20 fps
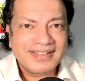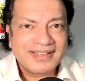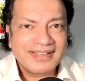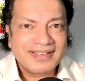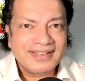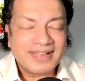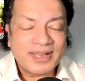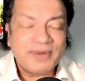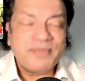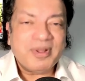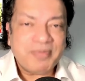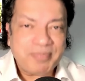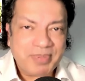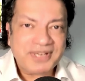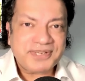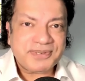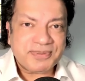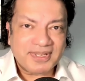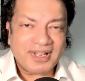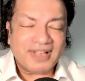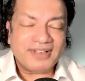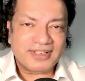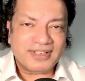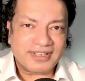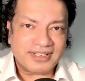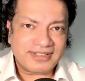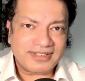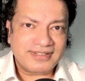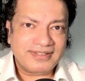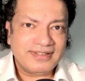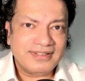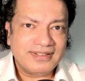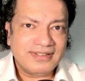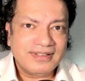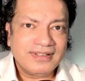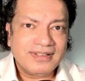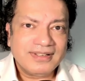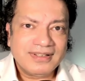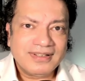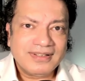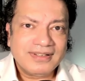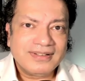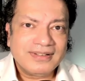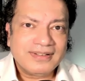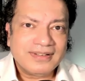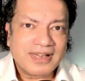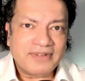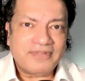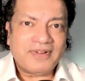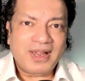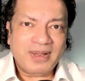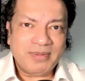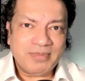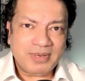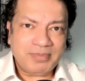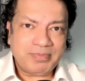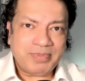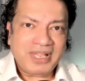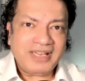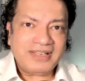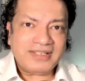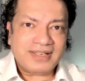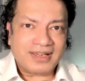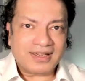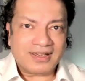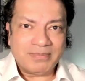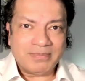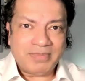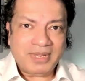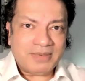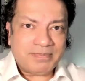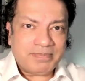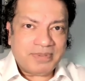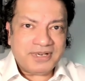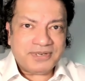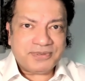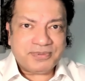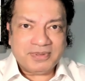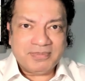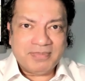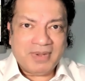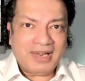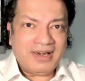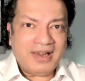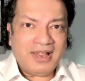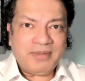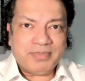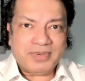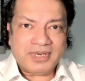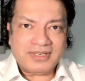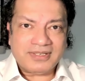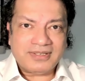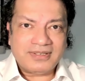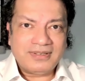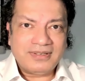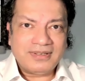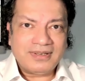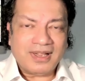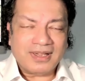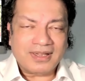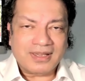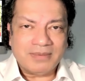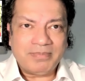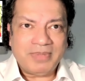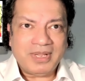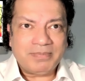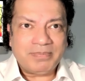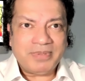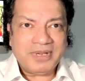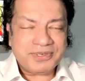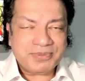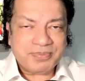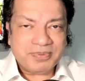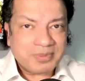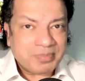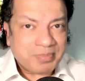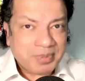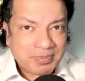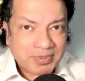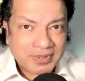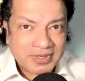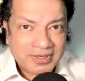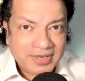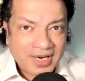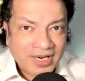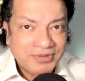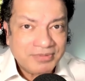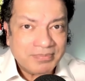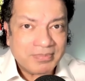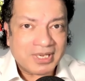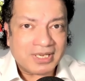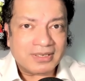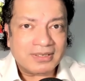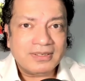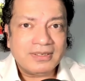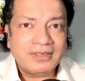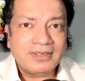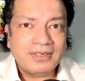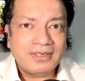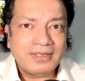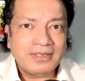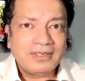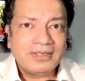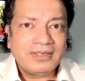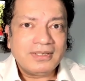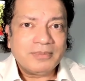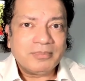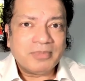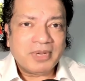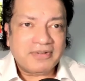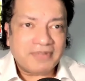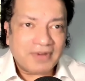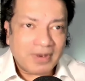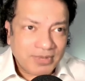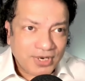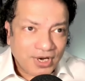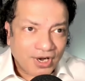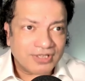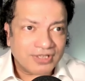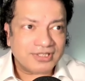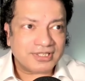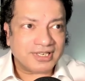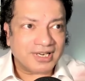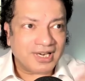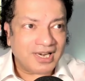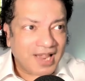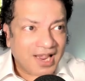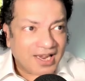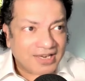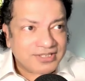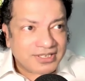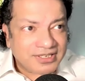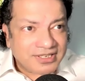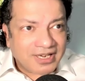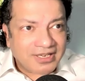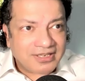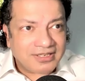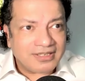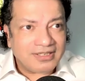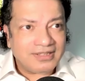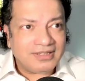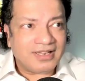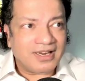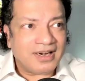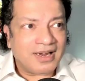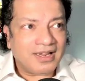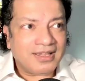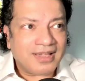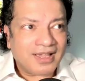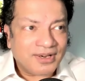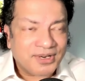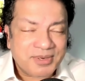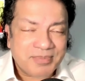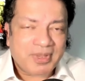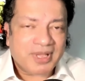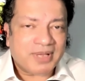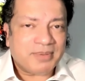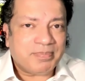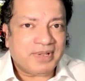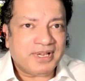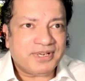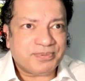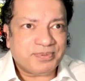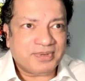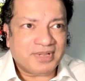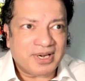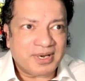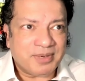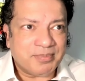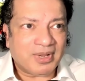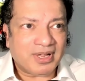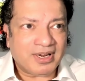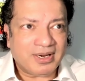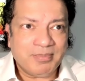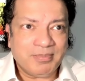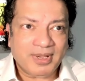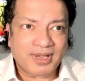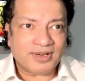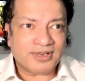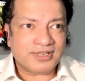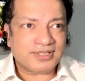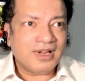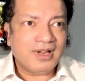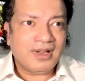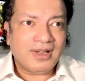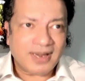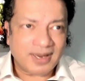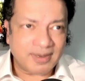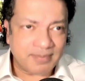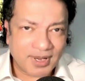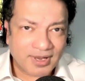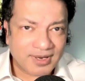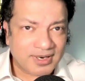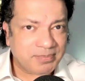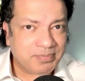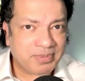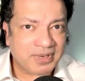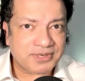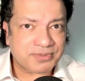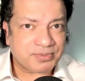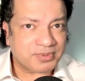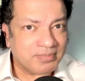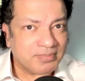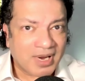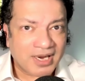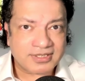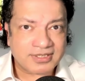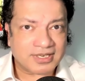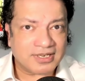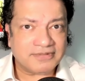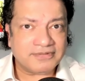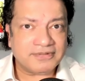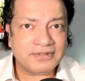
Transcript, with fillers: Then we're at peace with others. If I'm at peace, I can be at peace with my neighbors. I can be at peace with the people around me. But if I'm constantly agitated, then I cannot be at peace with anybody because I'm not at peace with myself.